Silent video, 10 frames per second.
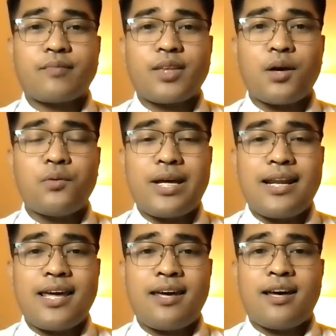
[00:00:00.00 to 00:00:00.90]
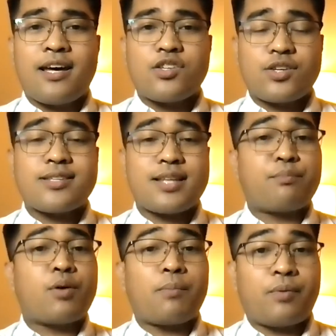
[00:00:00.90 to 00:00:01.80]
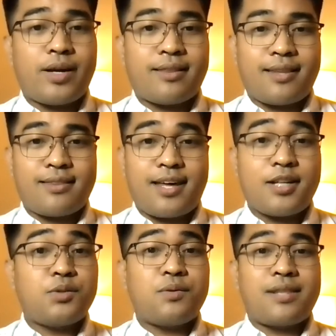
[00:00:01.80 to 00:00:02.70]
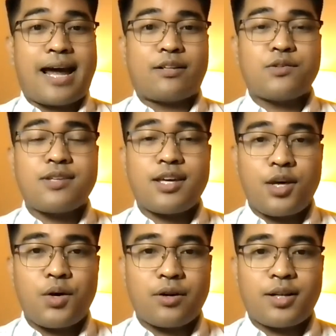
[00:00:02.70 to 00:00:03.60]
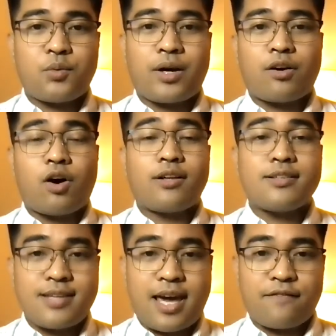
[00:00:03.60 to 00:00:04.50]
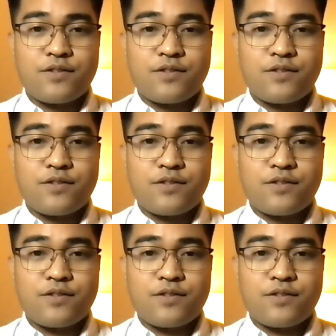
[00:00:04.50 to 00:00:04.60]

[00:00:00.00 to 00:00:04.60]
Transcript: really just appropriate that they do that to secure that we are all safe.